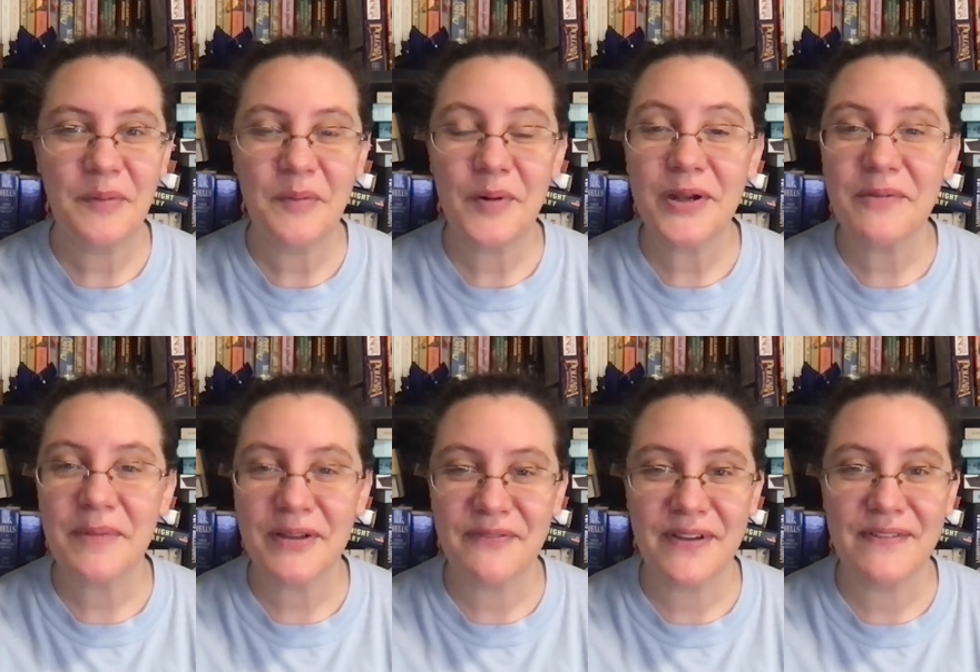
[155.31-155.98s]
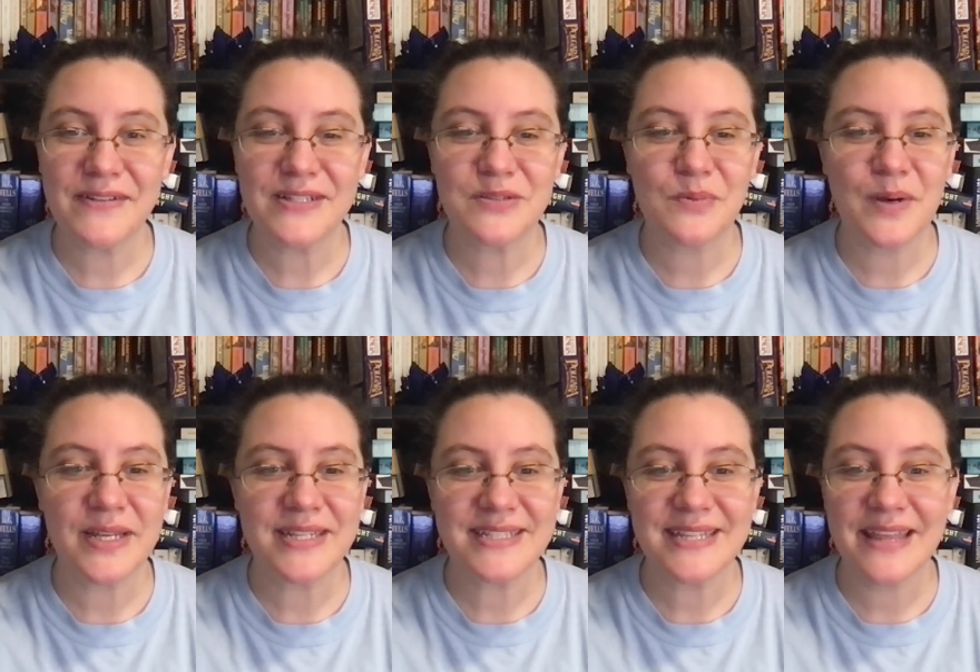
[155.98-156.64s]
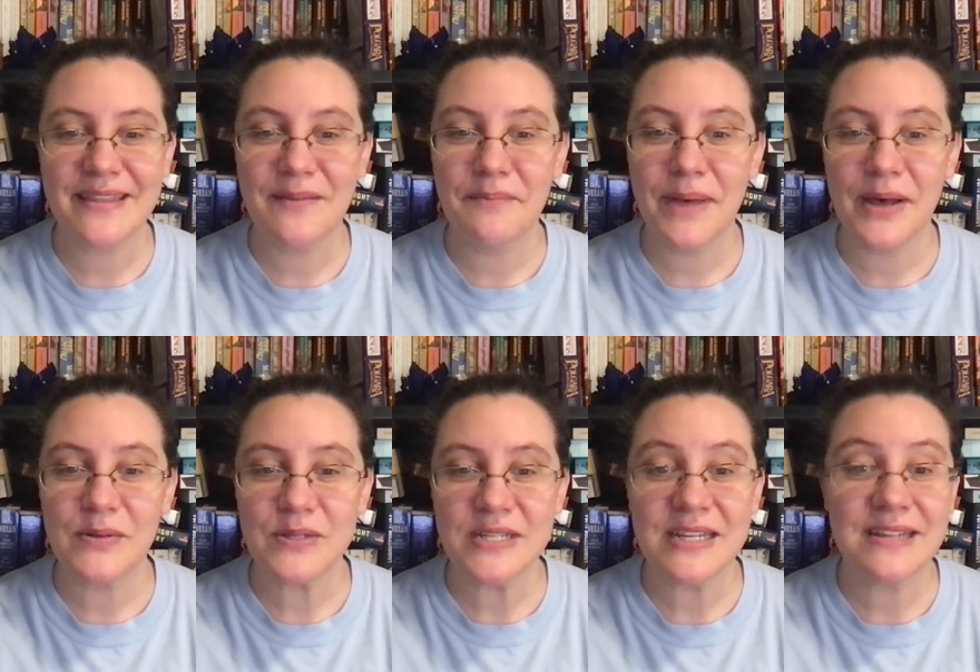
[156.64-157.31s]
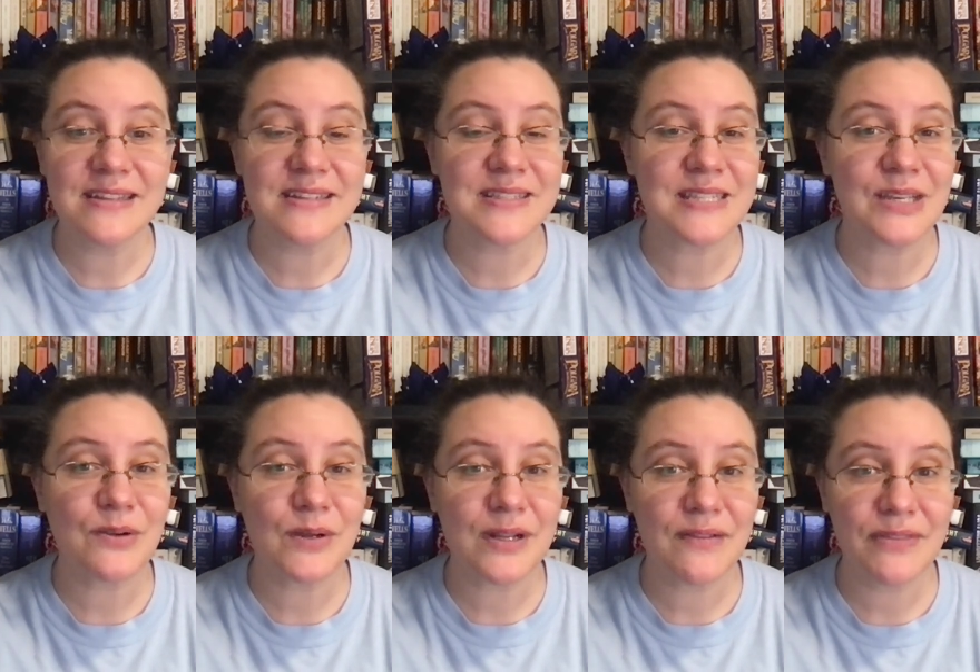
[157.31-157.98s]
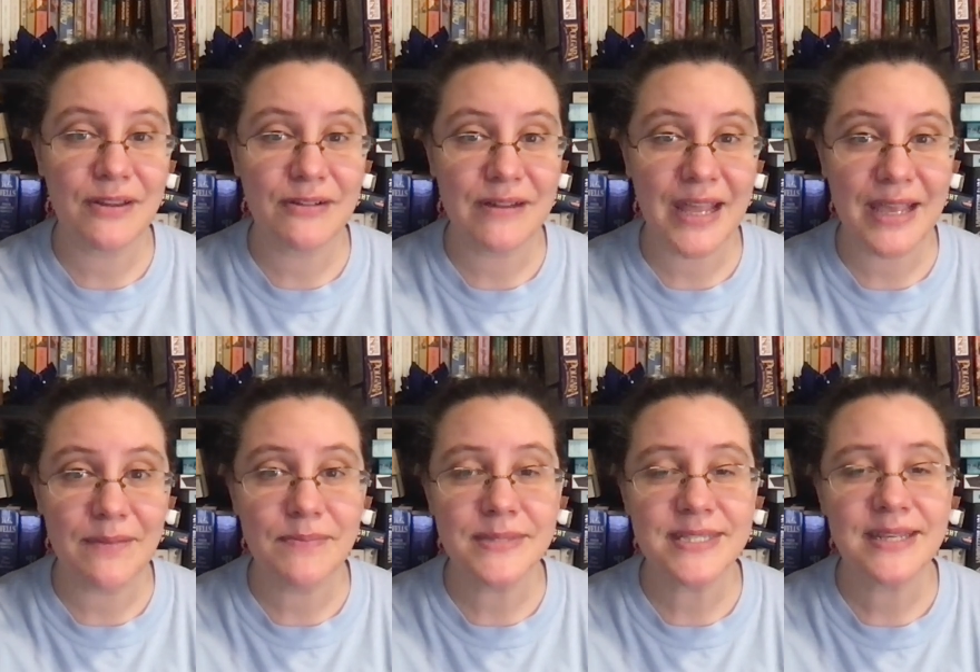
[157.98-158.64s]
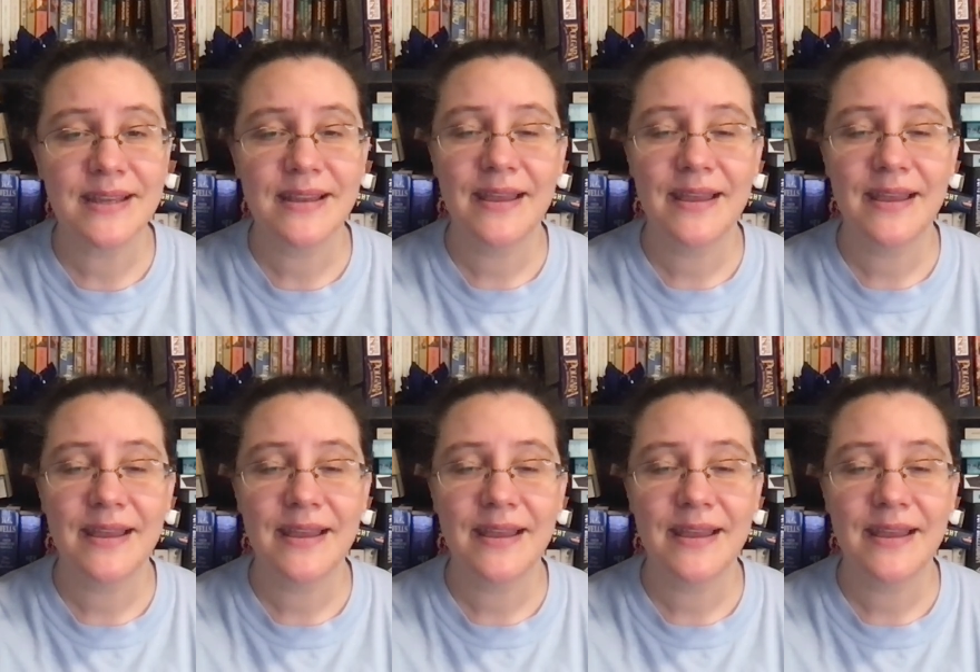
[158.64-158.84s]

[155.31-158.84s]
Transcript: One of my favorites was The Mountain and the Secret of Their Names.